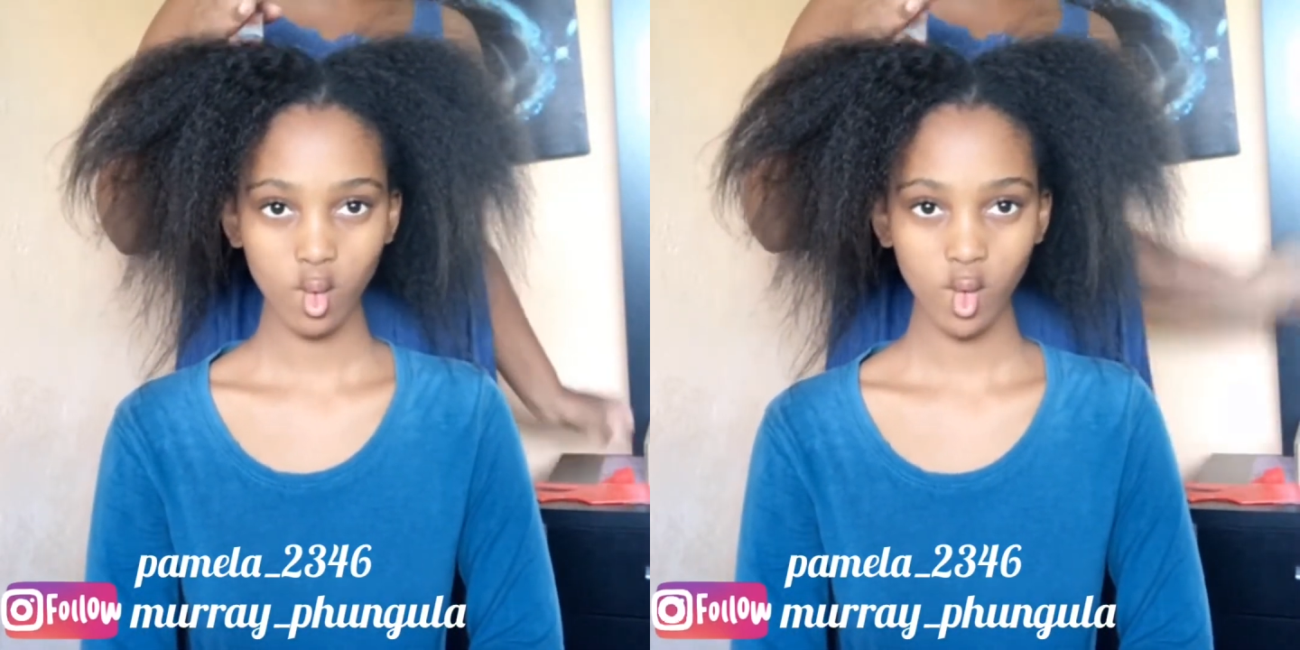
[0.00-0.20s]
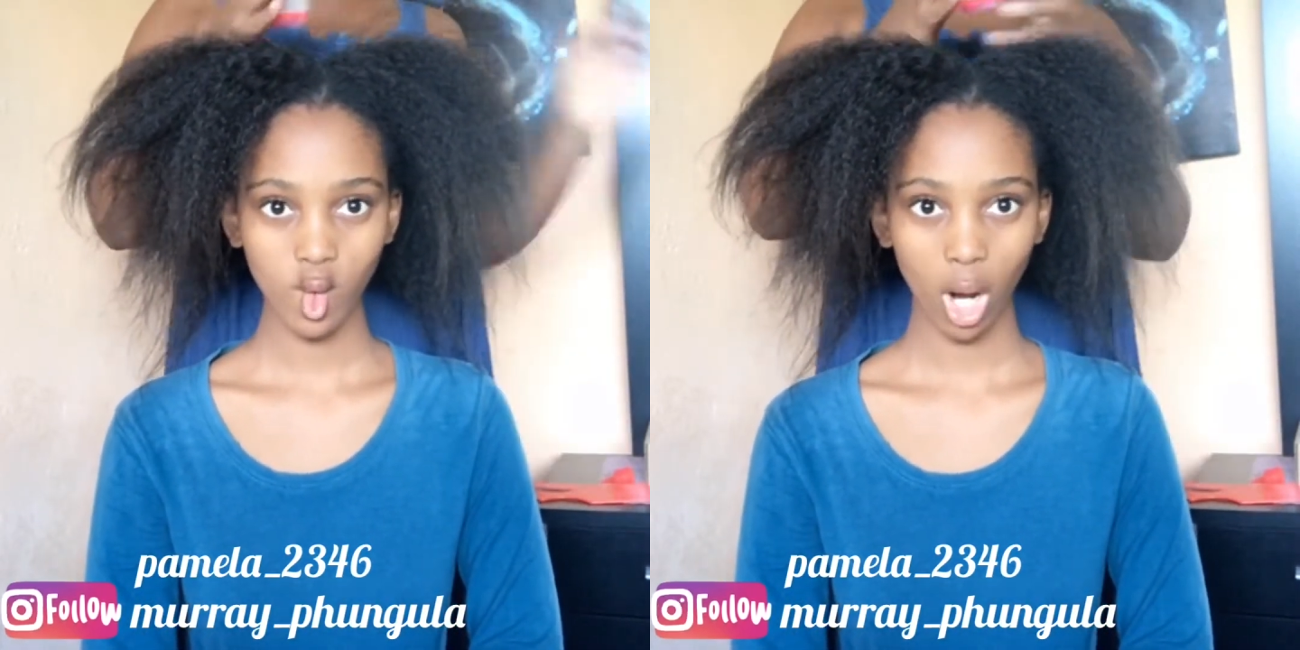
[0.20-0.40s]

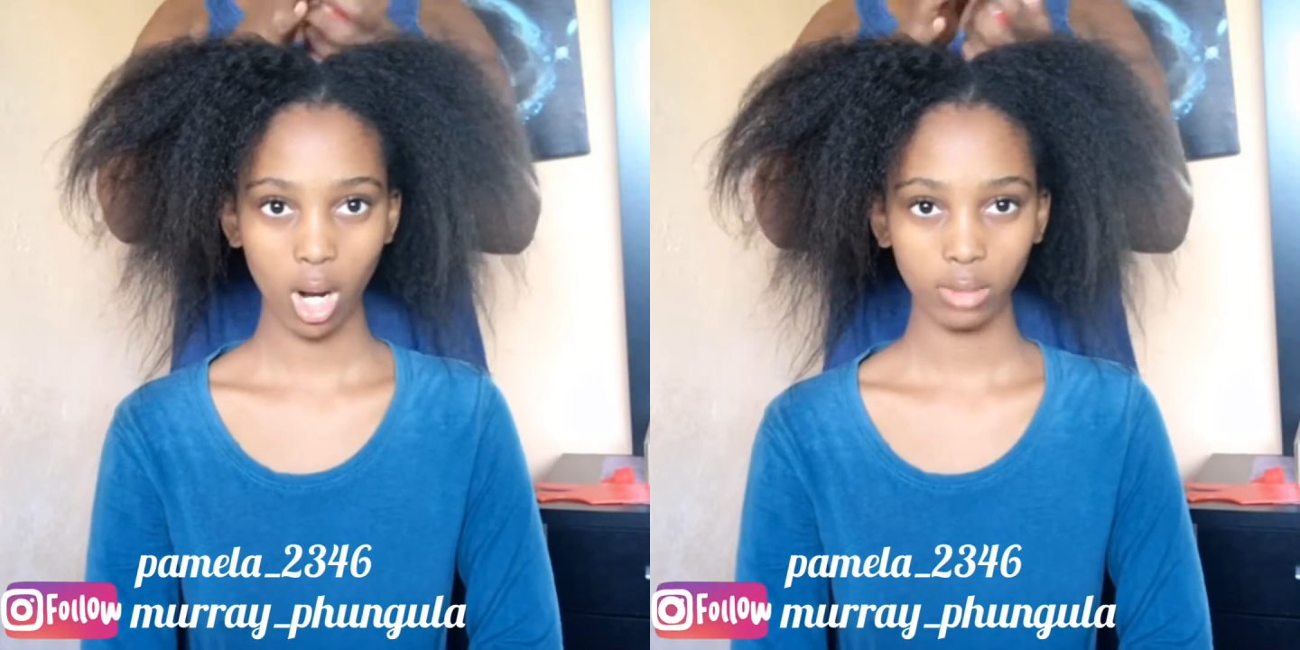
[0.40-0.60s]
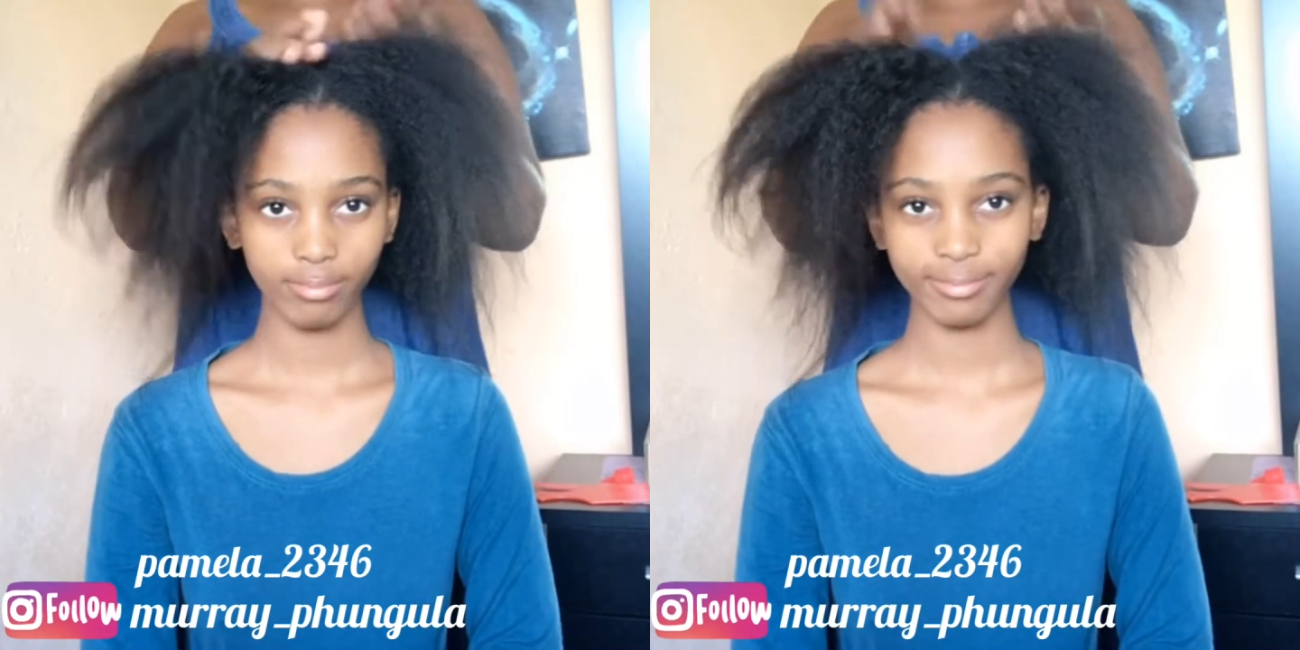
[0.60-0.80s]

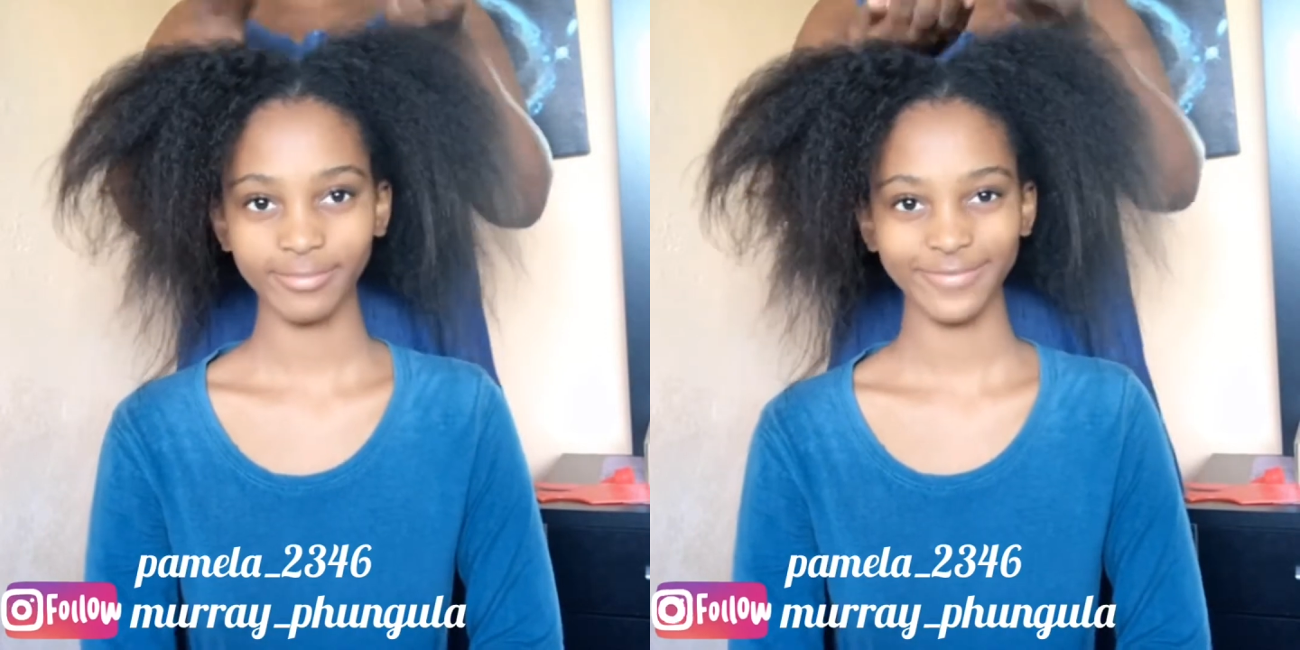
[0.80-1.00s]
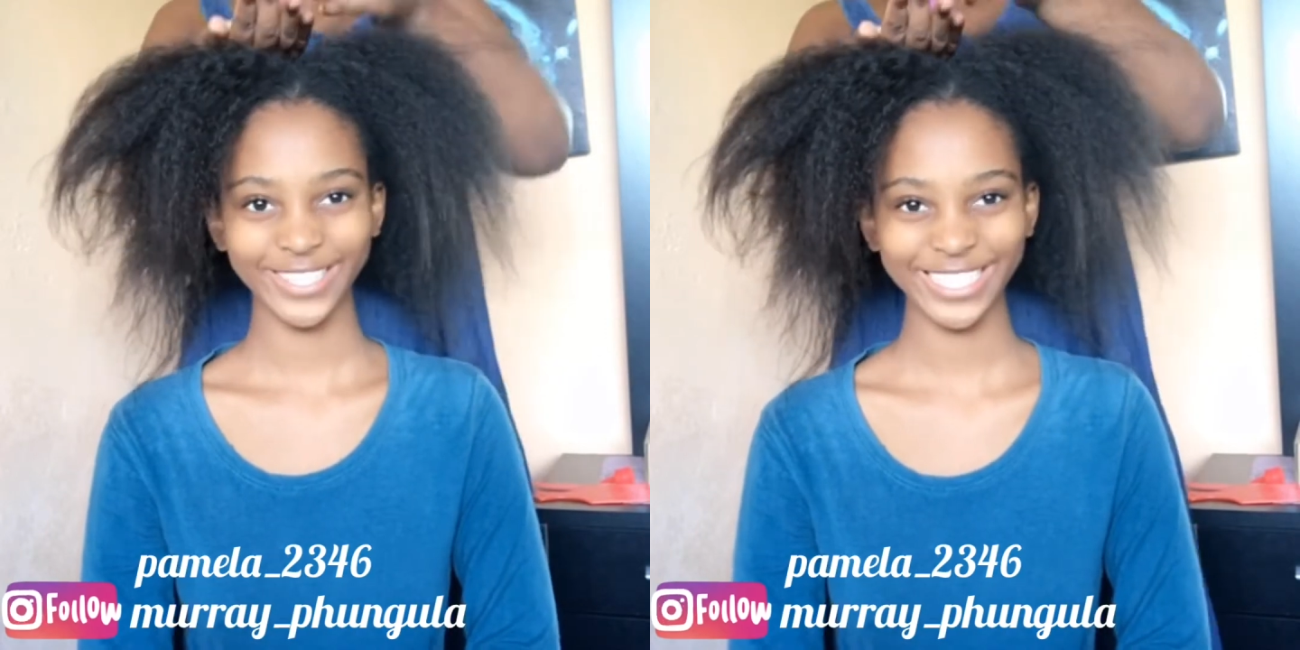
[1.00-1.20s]

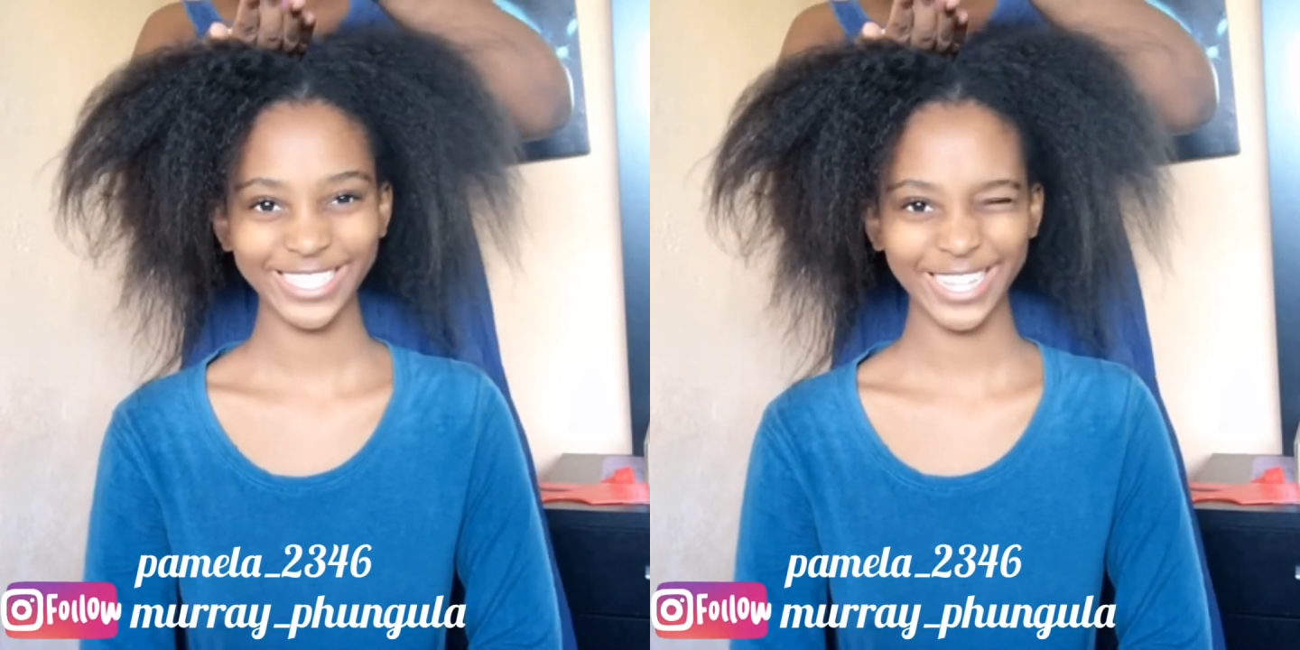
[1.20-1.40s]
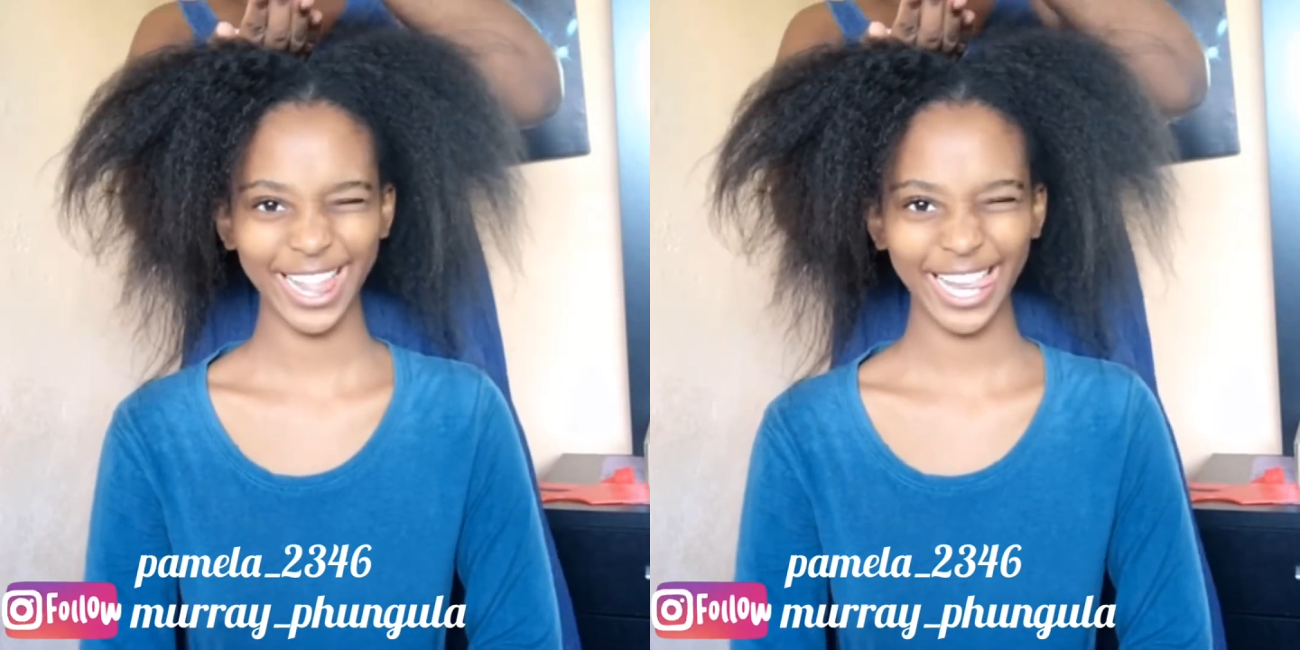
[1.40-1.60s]
welcome
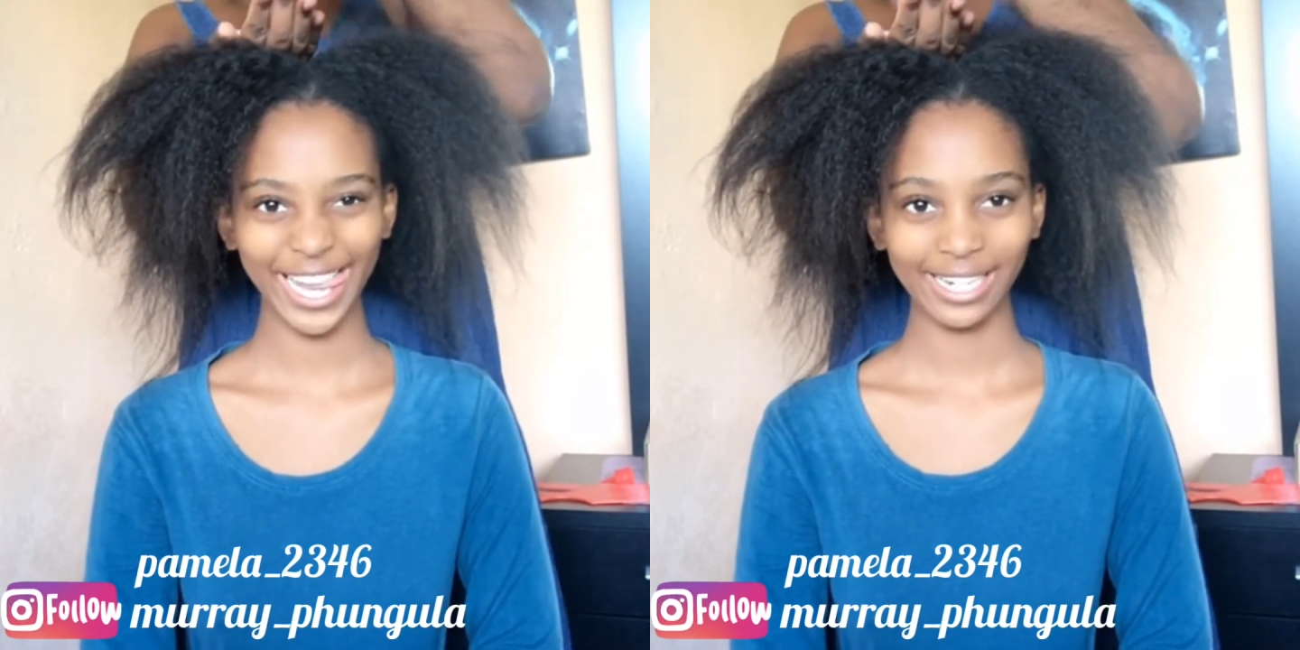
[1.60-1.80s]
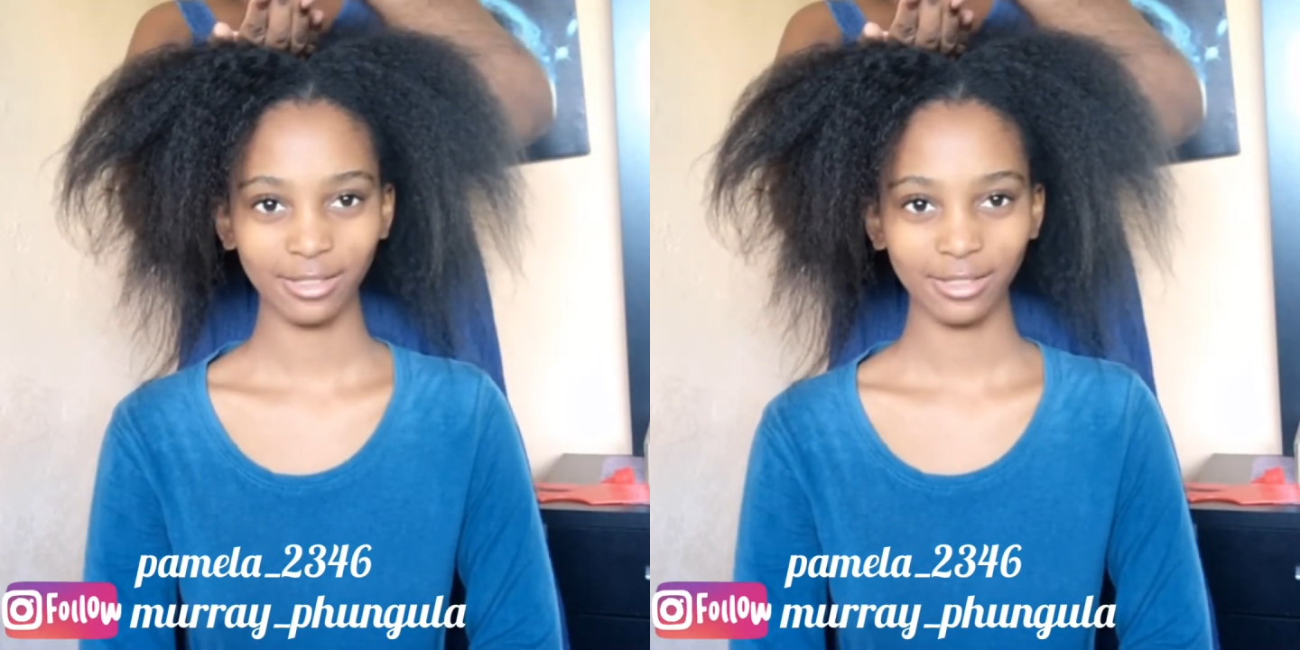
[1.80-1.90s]
to the